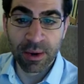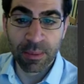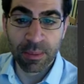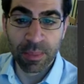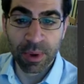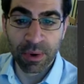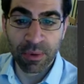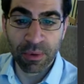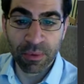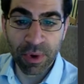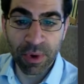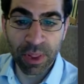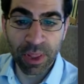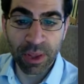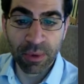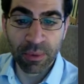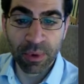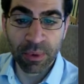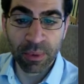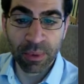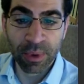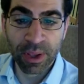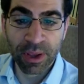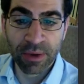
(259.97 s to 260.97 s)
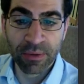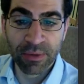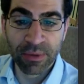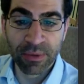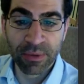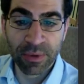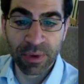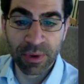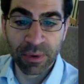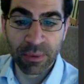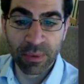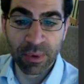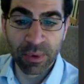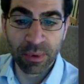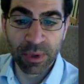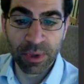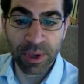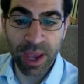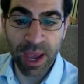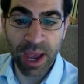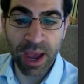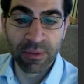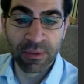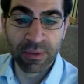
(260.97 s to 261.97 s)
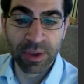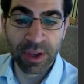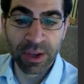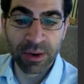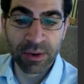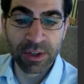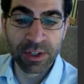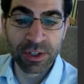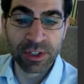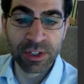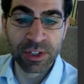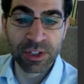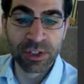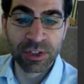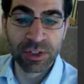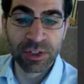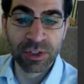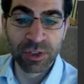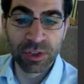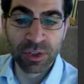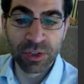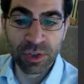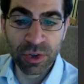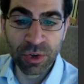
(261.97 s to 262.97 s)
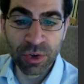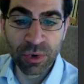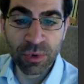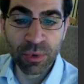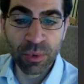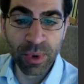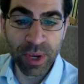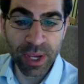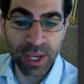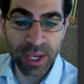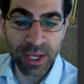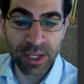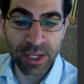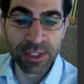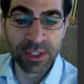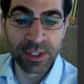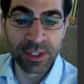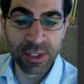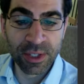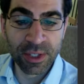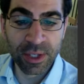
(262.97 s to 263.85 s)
But really what we have here is 2 weeks